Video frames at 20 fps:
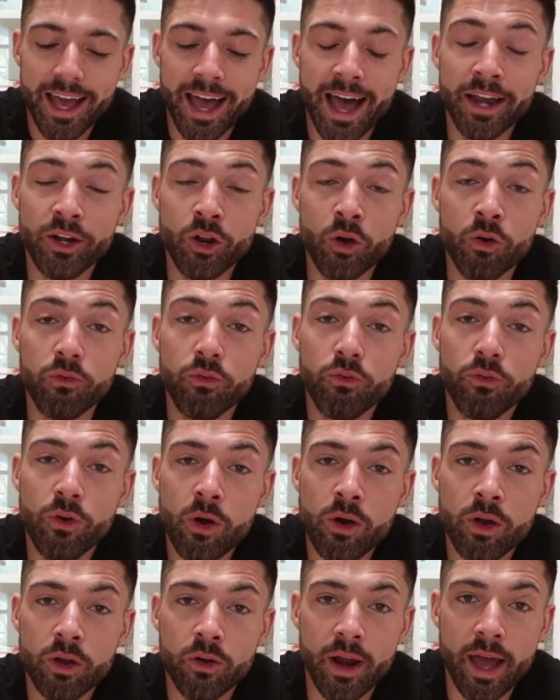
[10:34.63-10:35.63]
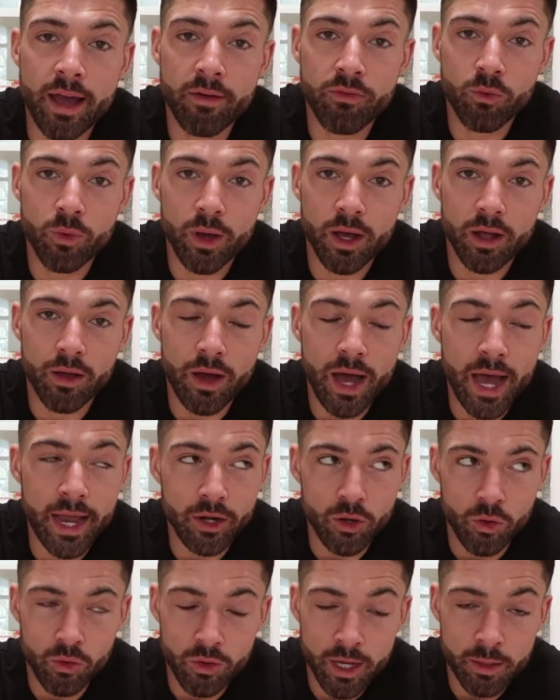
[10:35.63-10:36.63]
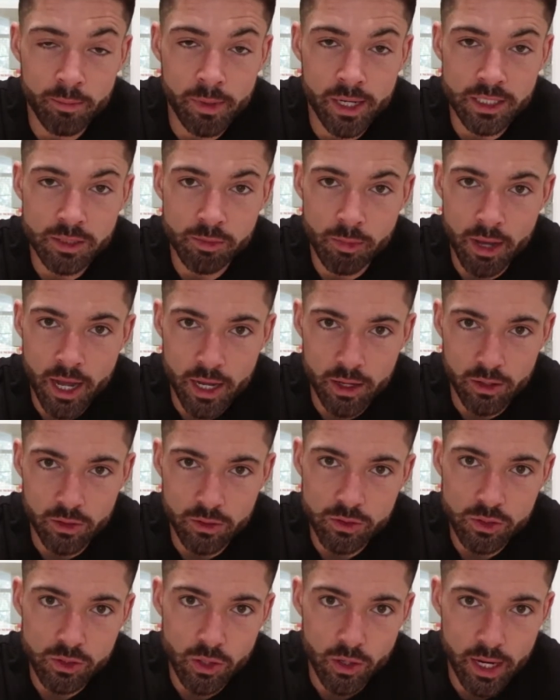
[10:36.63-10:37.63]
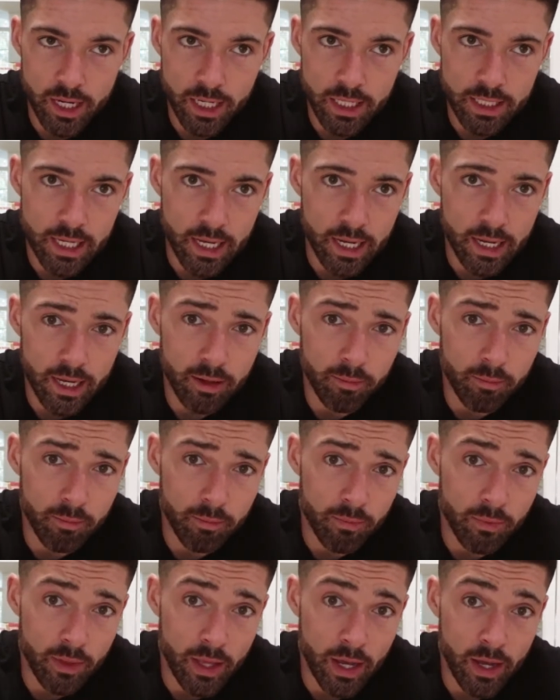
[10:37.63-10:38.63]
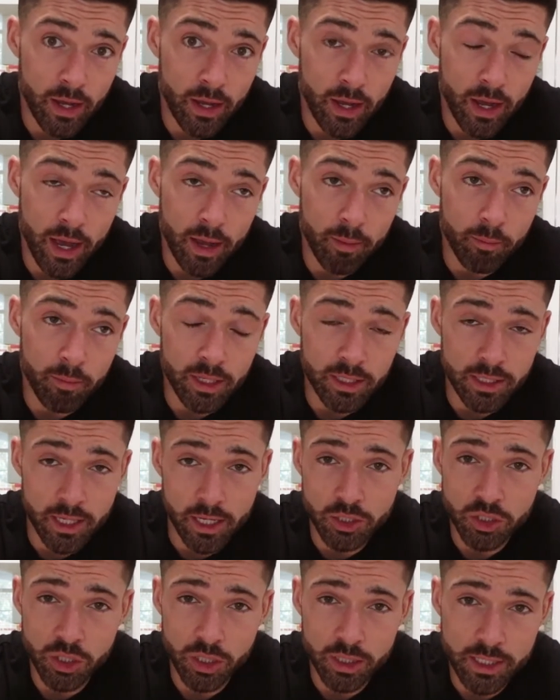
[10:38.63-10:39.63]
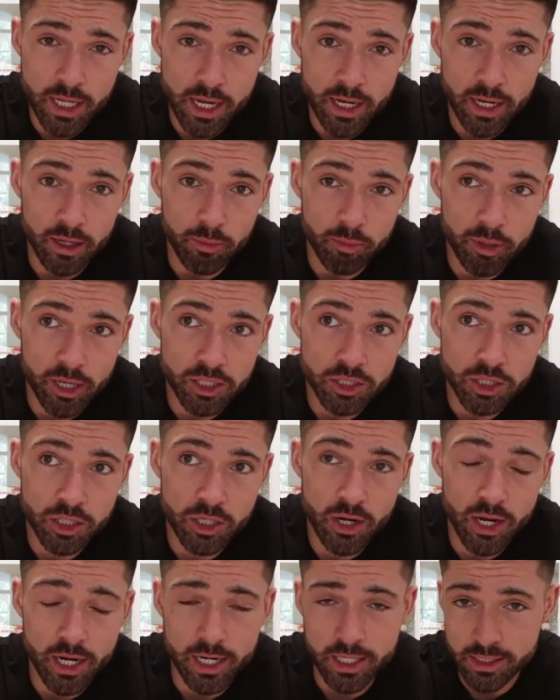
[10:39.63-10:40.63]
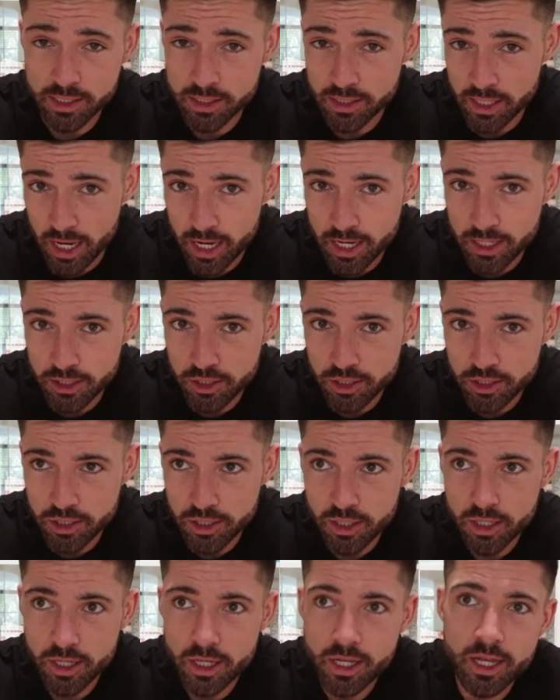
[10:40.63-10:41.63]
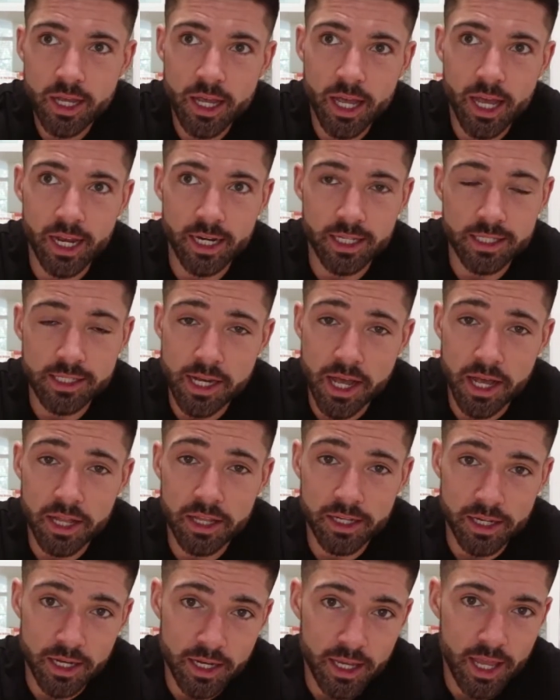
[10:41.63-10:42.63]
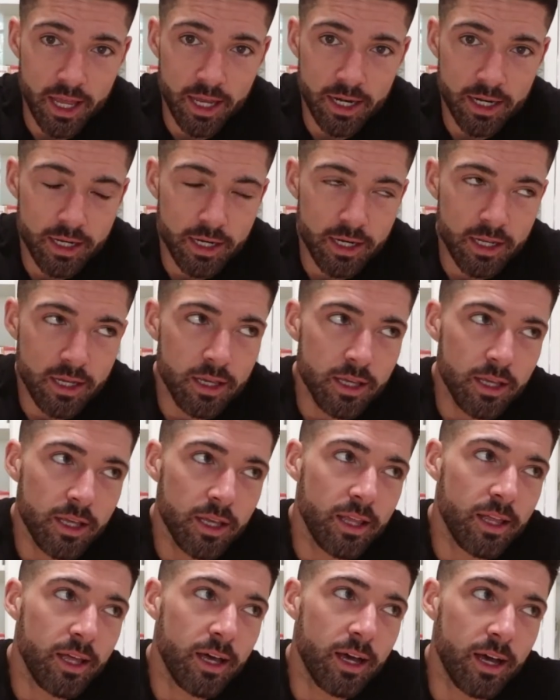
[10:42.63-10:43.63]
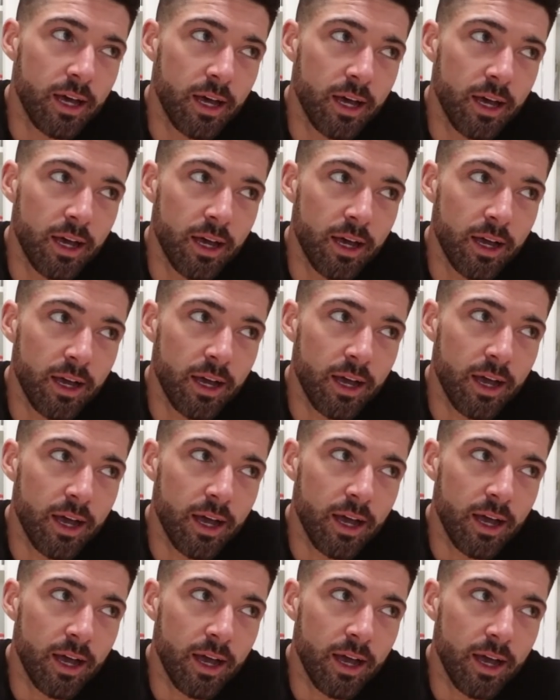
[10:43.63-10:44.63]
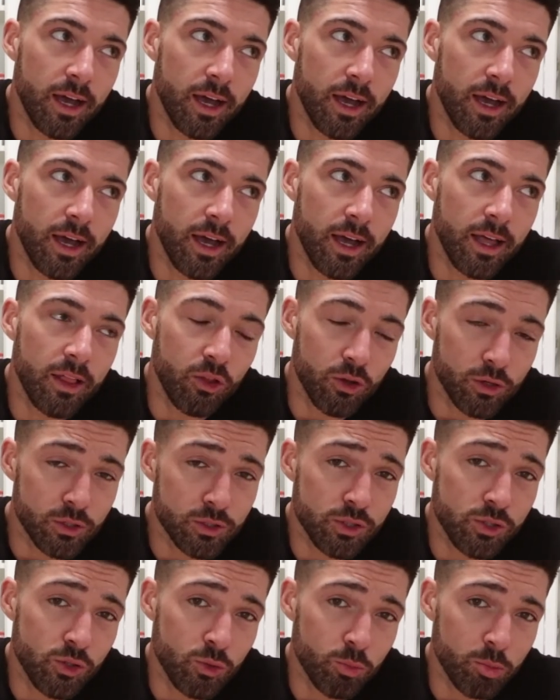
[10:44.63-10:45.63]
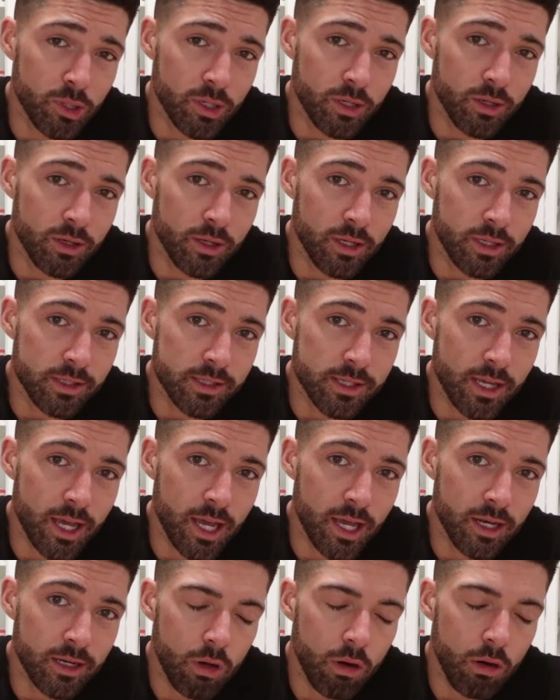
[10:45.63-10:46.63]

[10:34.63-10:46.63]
I don't photograph well. I don't like my smile. So anytime that I'm intentionally taking a picture and it's staged and it's not like a candid, uh, I look stupid and sad.